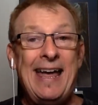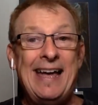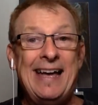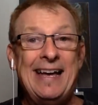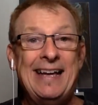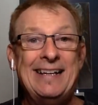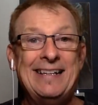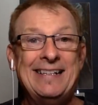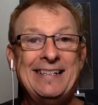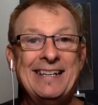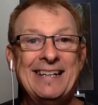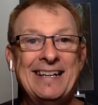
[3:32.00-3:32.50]

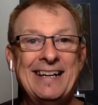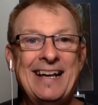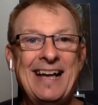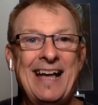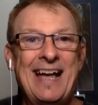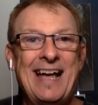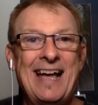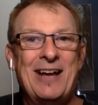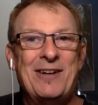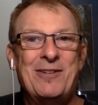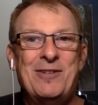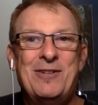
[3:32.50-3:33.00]
And
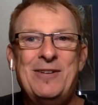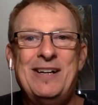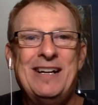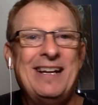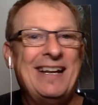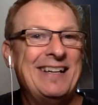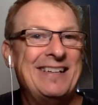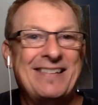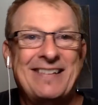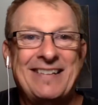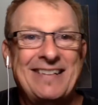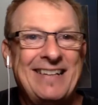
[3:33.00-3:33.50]
I
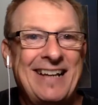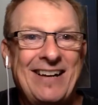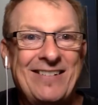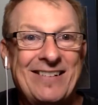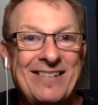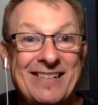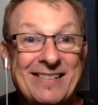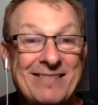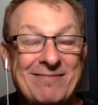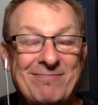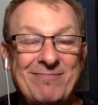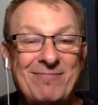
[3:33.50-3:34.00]
realized now
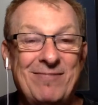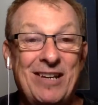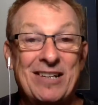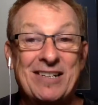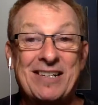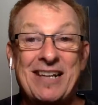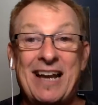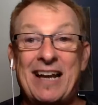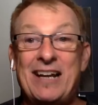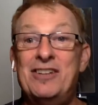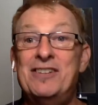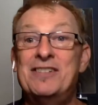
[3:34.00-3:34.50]
it's it's
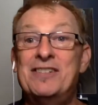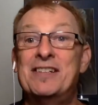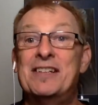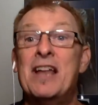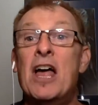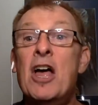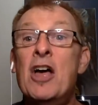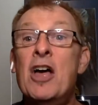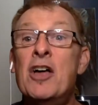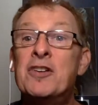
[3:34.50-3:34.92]
kind of useless.